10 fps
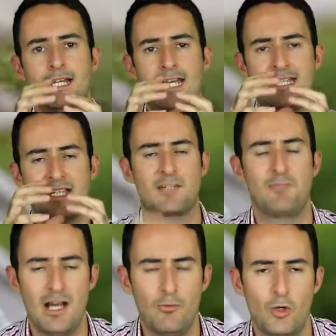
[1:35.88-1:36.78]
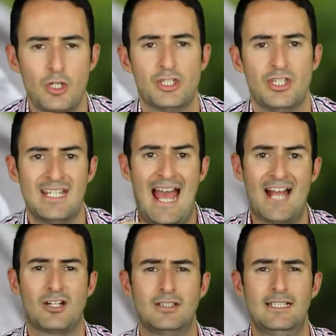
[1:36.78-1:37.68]
it's a smartwatch that
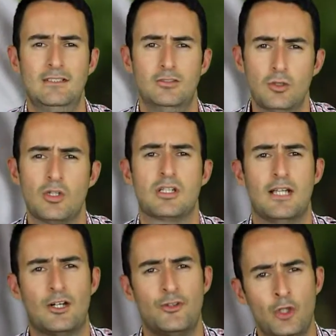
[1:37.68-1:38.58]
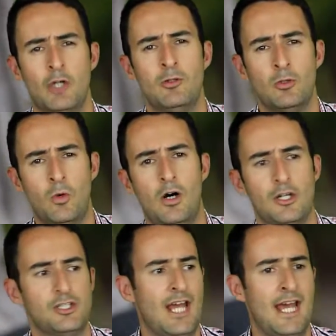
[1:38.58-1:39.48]
actually looks like a normal watch.